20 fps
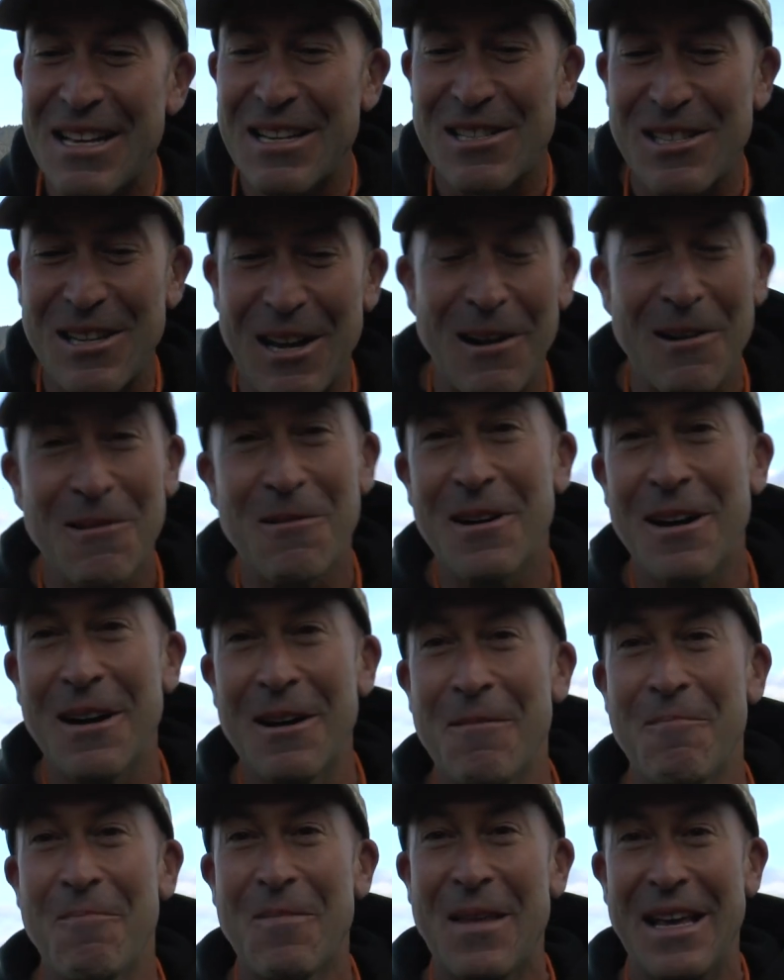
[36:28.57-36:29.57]

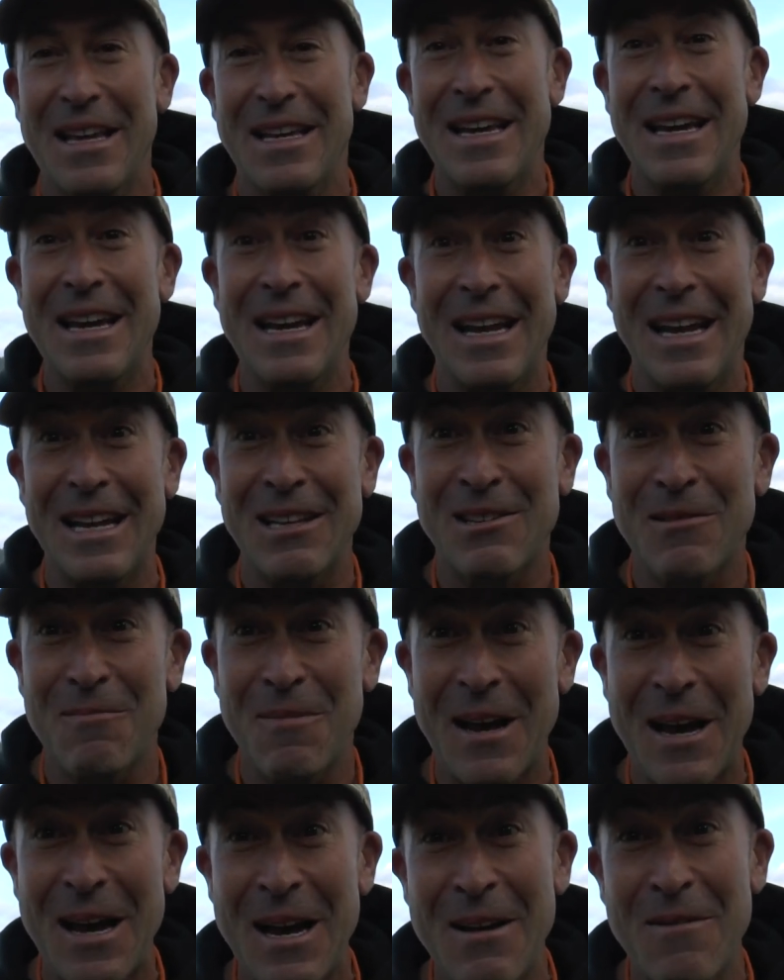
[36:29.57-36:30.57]
So yeah, that's
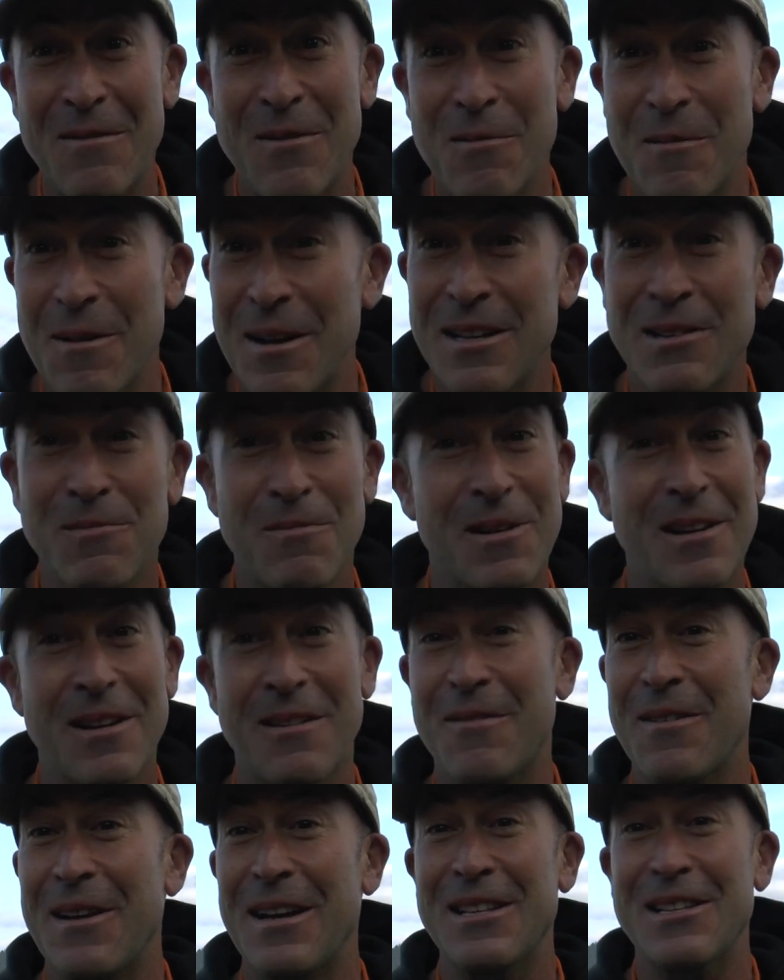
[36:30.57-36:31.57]
about it for me. It's been
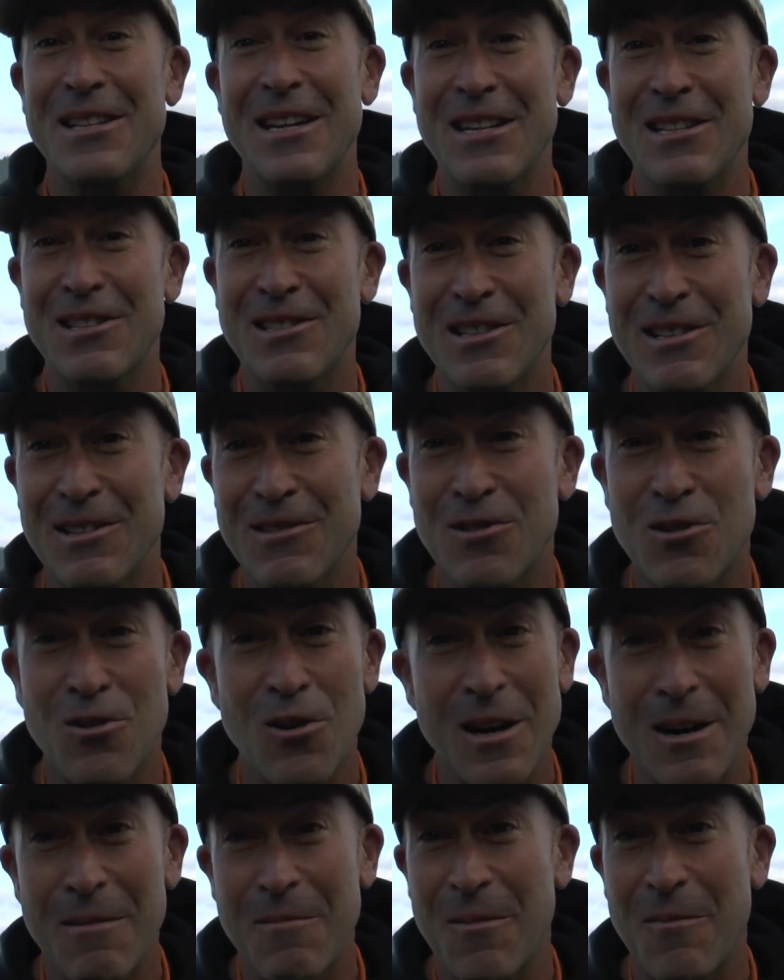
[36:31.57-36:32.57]
a fantastic
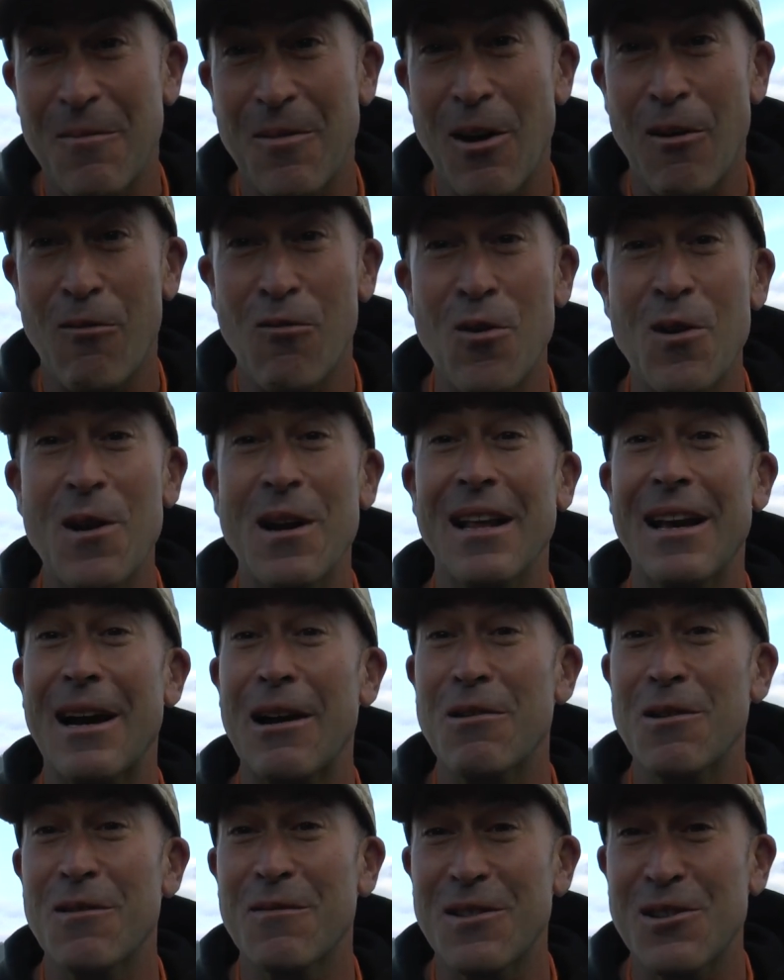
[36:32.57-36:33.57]
trip. I really
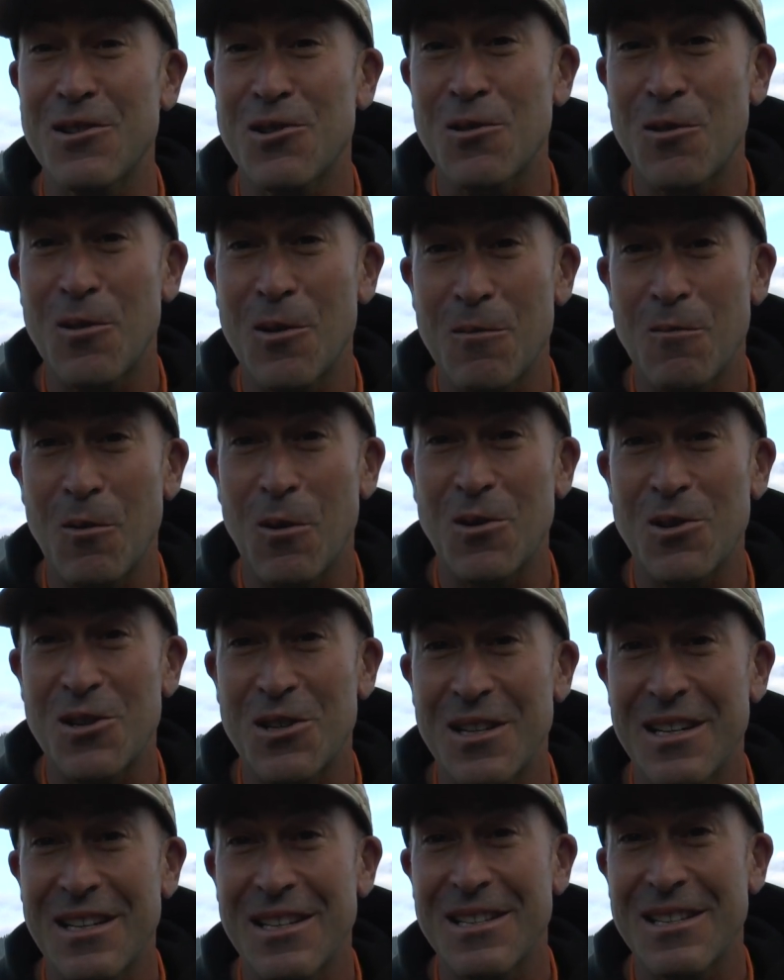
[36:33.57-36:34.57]
hope you've enjoyed
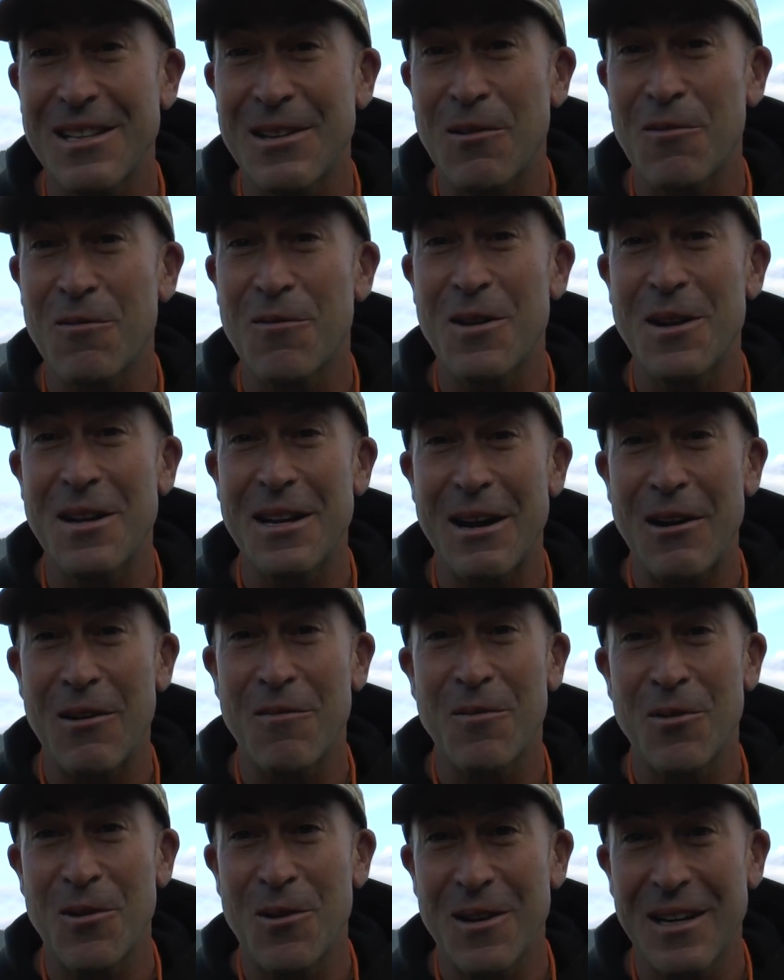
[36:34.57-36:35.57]
watching this little video
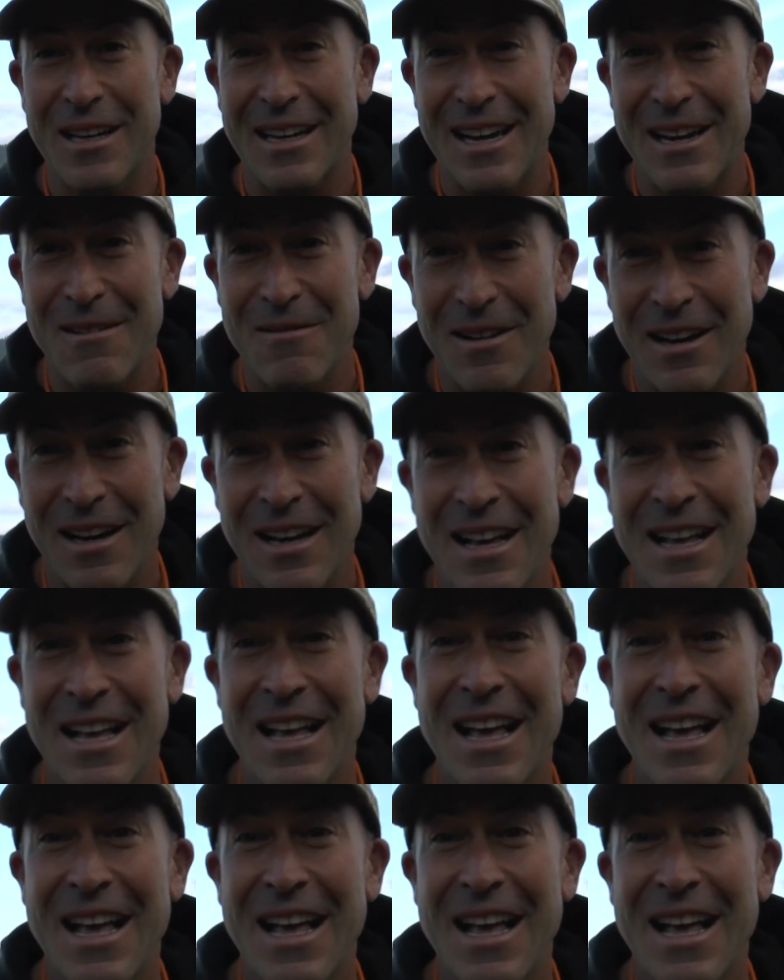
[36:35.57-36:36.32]
I've put together.